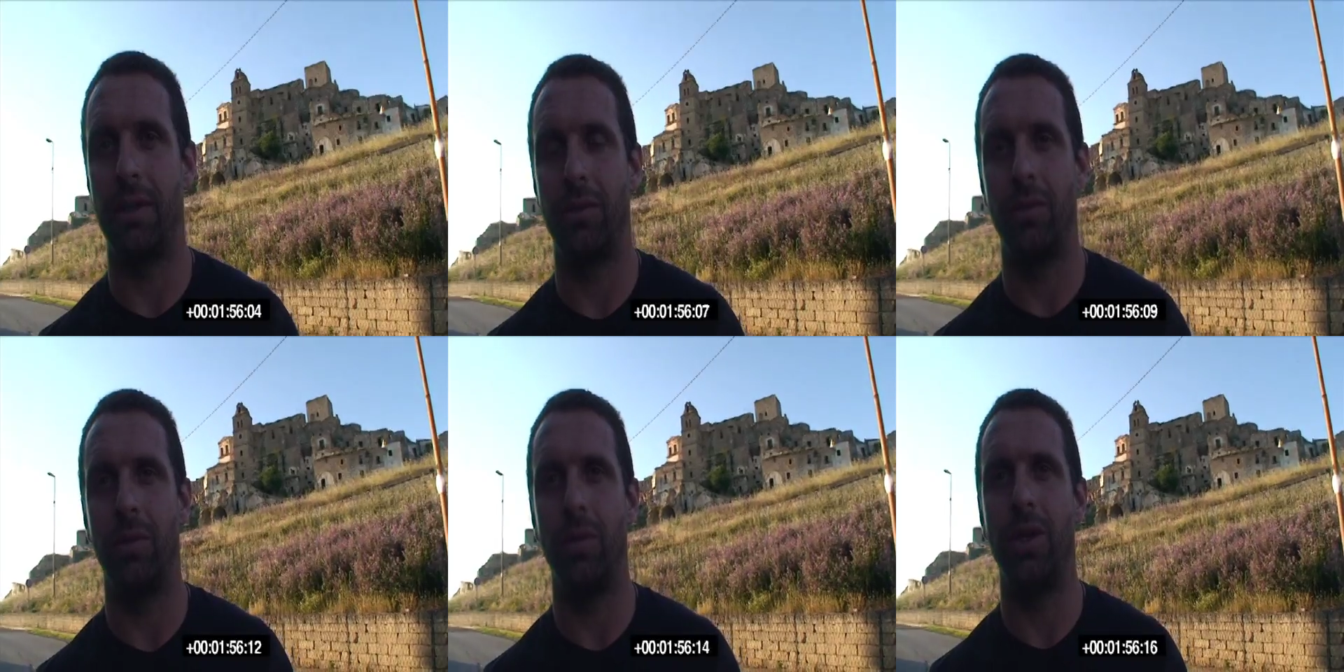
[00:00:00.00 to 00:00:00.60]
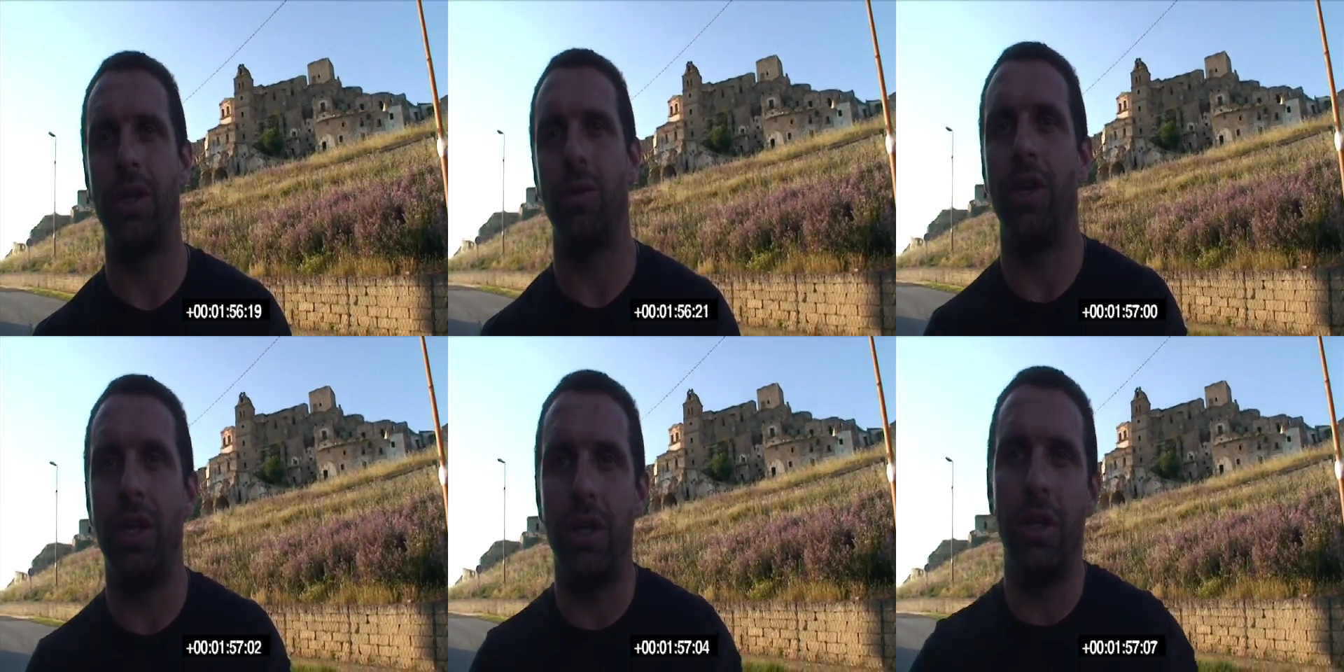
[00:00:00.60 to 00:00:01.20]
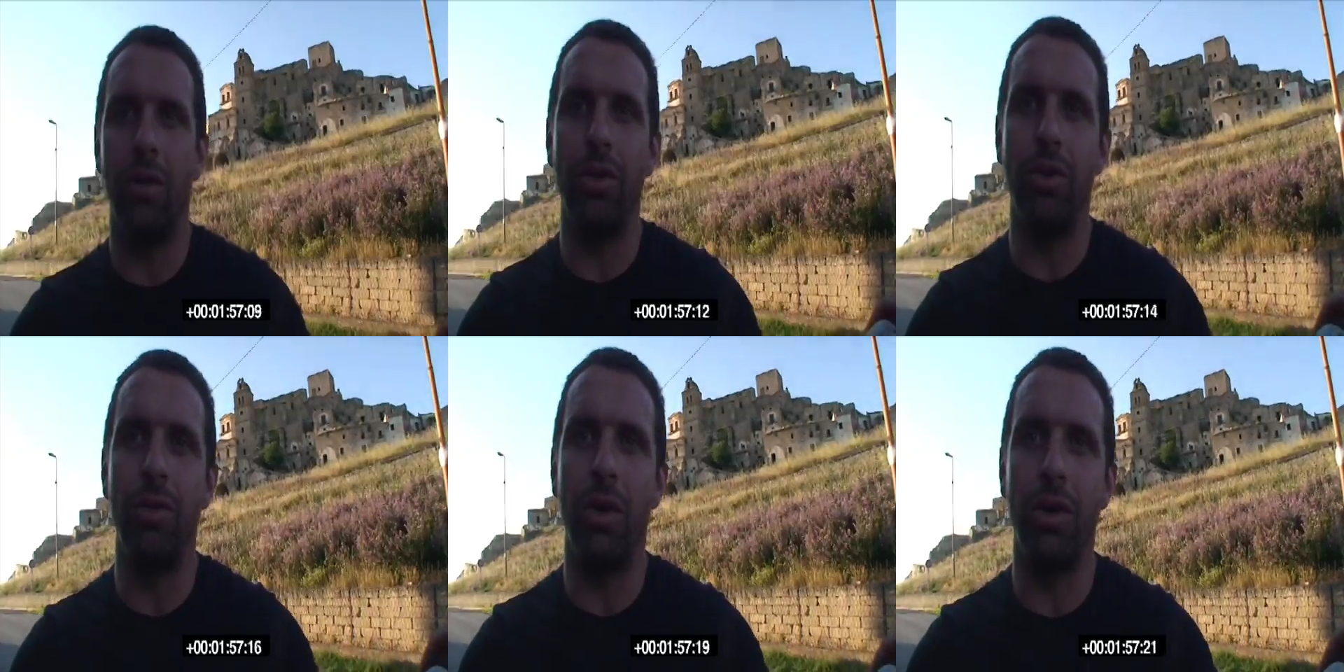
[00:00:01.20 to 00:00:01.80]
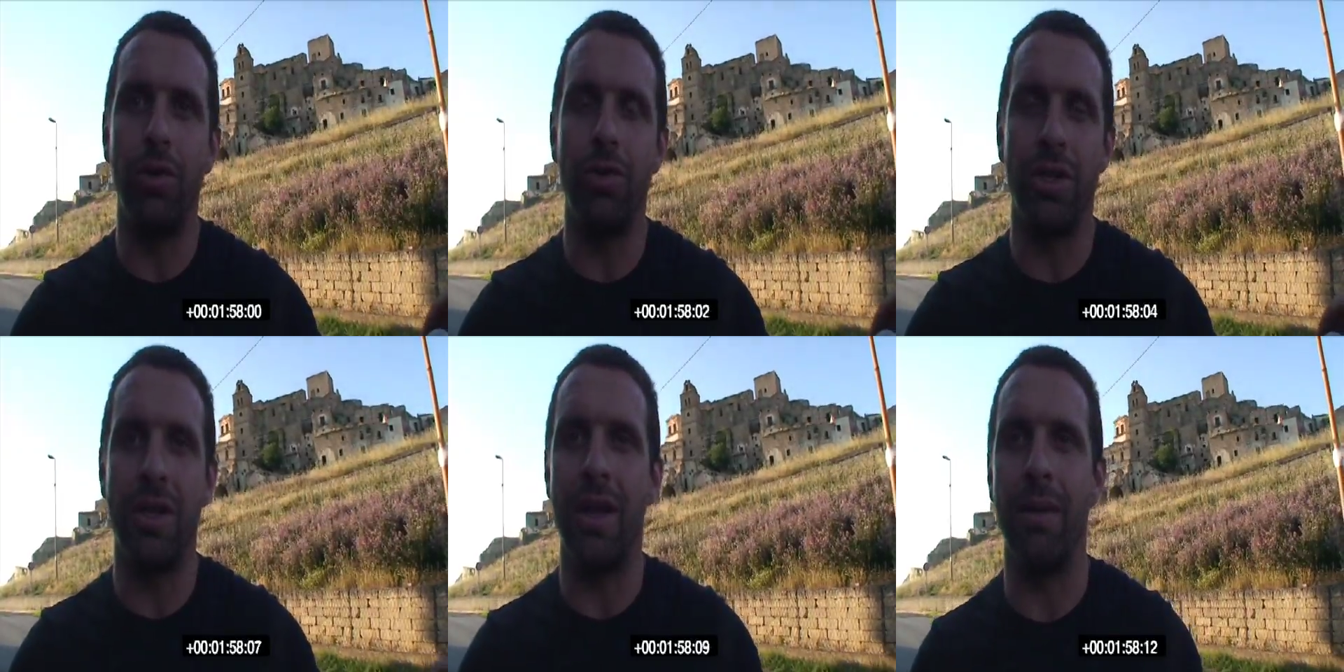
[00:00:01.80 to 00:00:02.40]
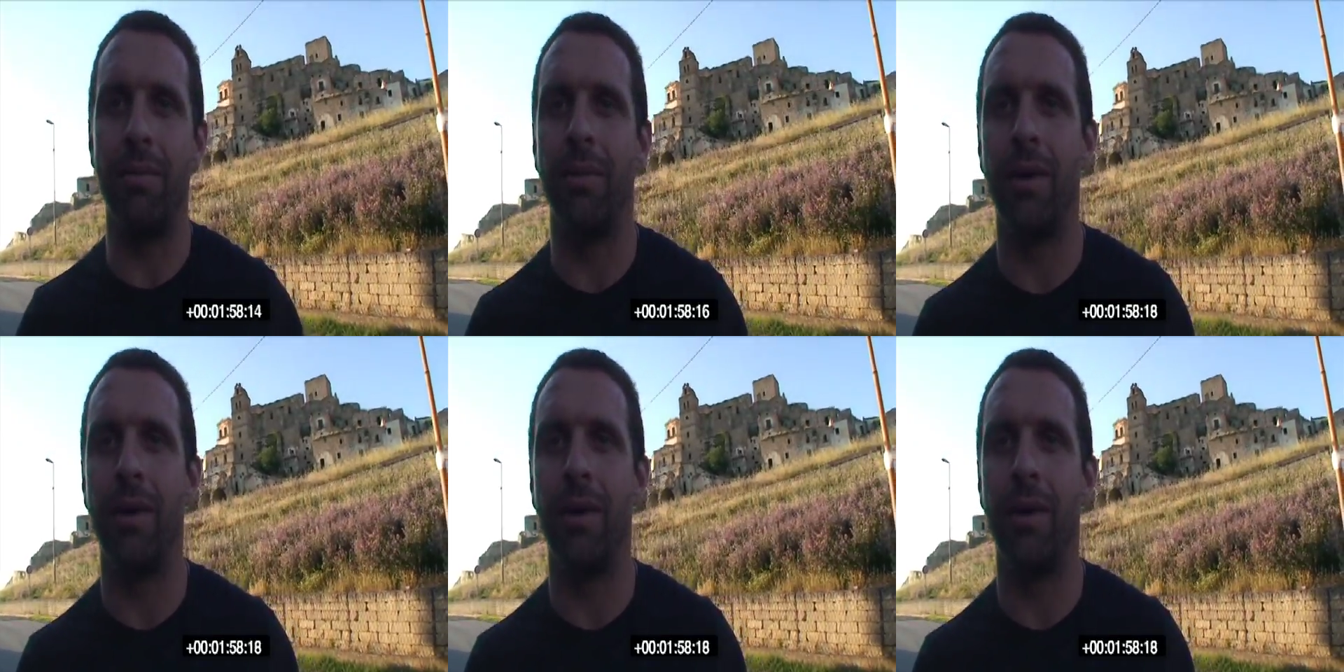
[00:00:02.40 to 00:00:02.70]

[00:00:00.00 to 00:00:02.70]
like we, we, you are using them.